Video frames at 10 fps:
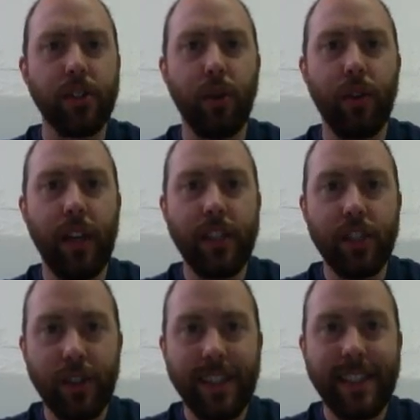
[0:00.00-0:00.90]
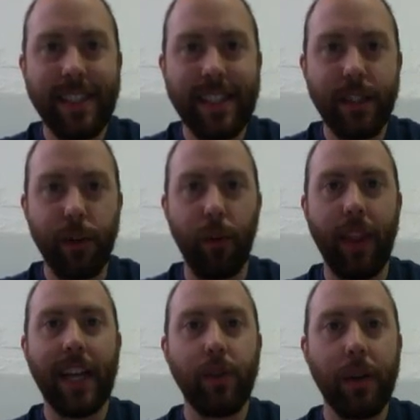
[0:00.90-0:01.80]
So they turn into 0.
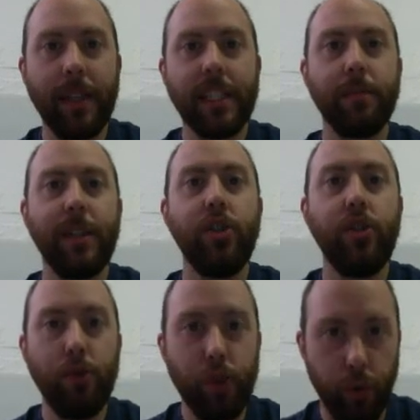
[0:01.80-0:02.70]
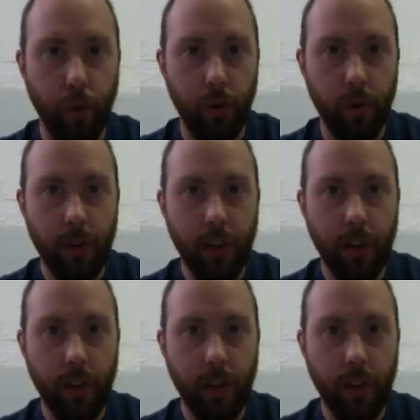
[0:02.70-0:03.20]
That's what it means to be neutral.